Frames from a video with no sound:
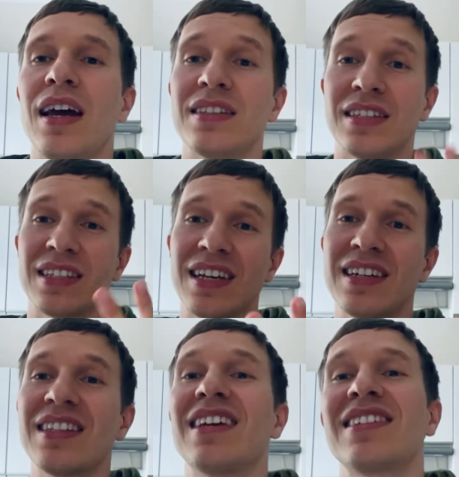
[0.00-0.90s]
and the
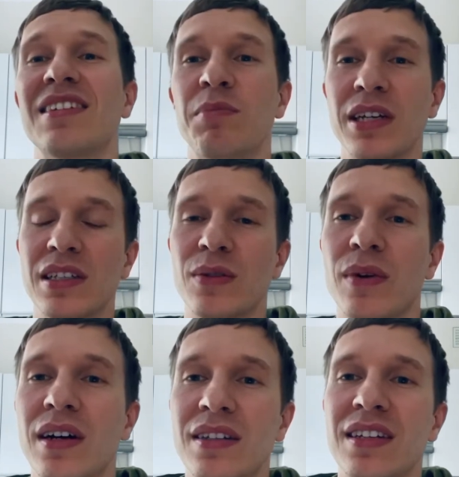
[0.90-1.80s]
third and the
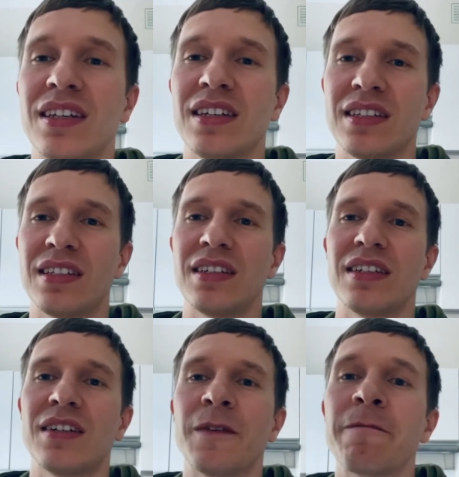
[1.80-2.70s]
biggest one is
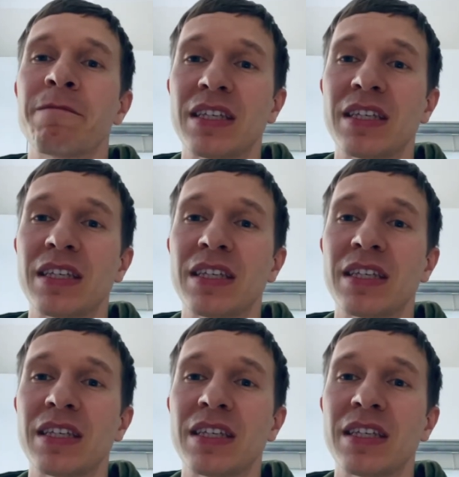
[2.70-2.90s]
uh,